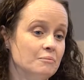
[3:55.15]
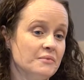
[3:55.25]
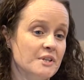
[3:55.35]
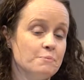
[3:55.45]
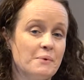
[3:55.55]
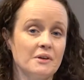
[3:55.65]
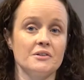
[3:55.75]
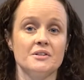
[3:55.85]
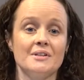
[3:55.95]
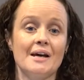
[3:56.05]
these bigger
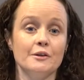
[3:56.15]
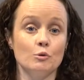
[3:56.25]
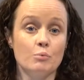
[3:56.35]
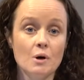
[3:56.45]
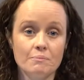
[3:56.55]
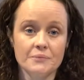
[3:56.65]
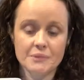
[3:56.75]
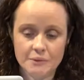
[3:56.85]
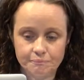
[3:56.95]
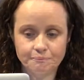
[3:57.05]
societal
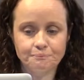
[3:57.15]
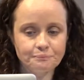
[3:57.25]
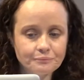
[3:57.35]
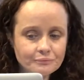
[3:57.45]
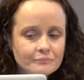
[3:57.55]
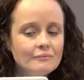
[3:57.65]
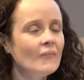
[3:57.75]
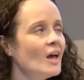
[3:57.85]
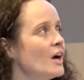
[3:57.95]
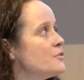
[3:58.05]
problems.
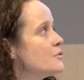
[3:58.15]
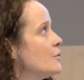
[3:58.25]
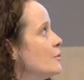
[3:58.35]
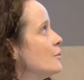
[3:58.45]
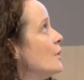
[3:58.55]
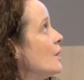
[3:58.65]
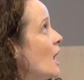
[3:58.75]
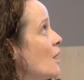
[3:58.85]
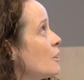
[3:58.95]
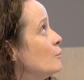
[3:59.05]
And so
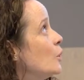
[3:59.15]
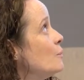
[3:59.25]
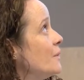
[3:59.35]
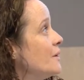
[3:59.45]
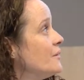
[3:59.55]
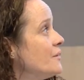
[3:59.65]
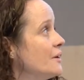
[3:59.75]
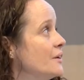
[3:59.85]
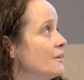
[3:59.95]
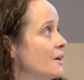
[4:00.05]
at the moment
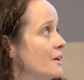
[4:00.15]
in